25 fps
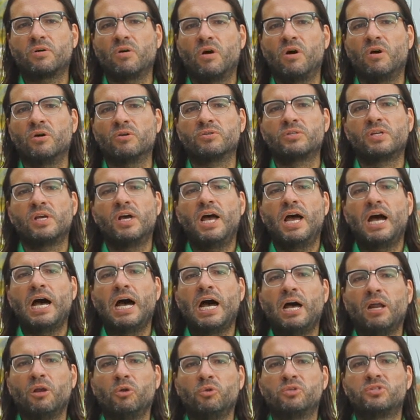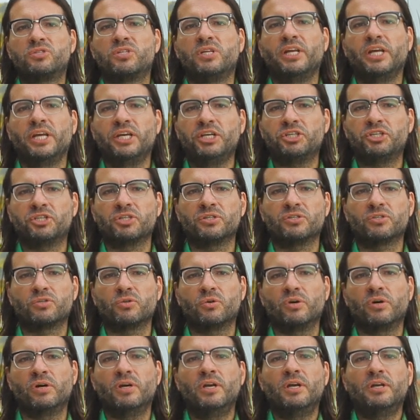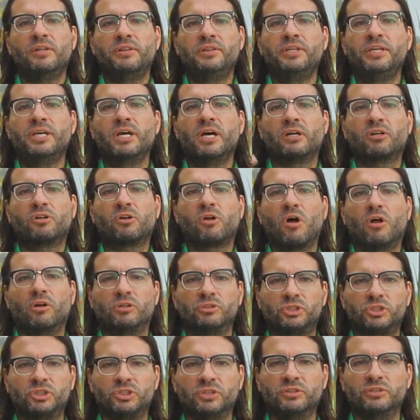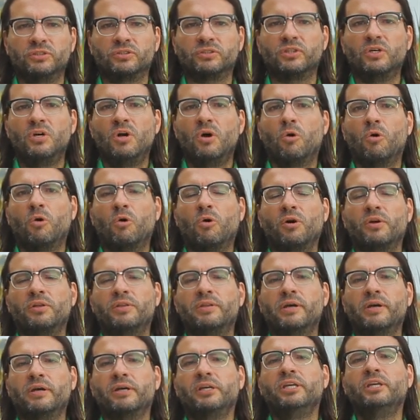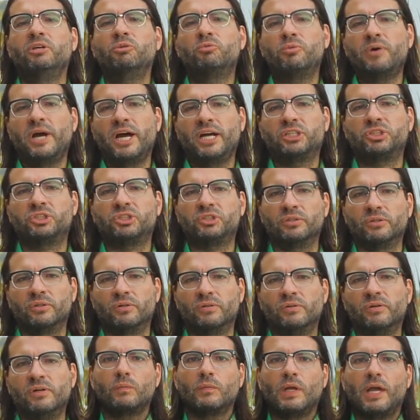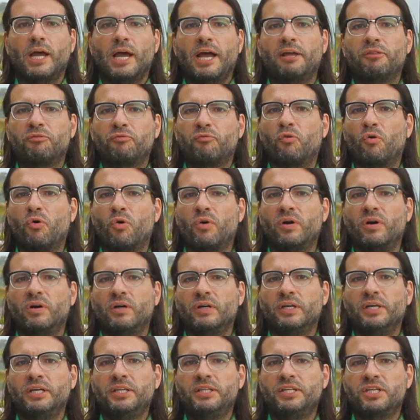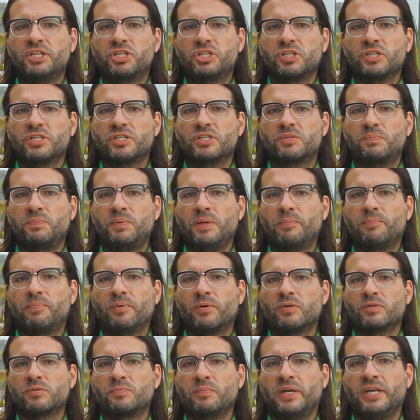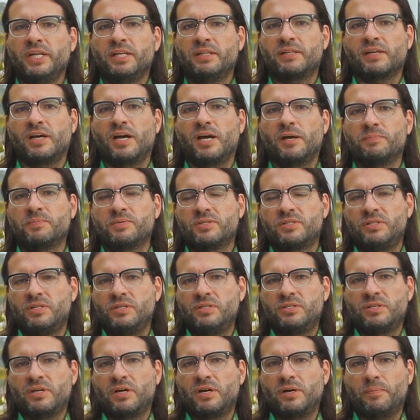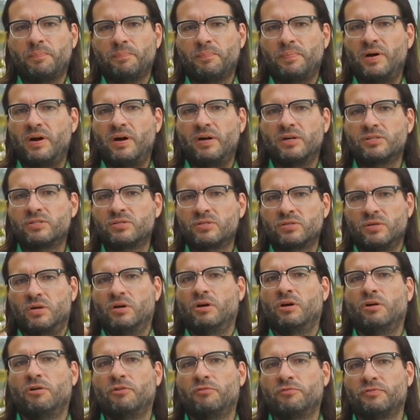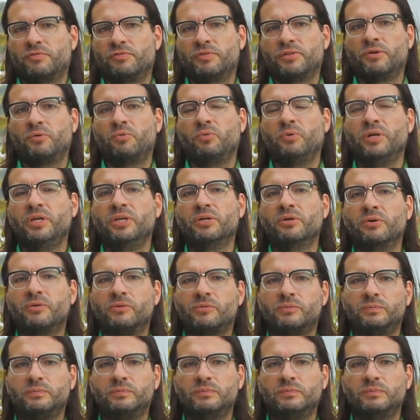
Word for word: calls hallucinations or the unconscious or the irrational. And for indigenous peoples, many times these are parts of the real.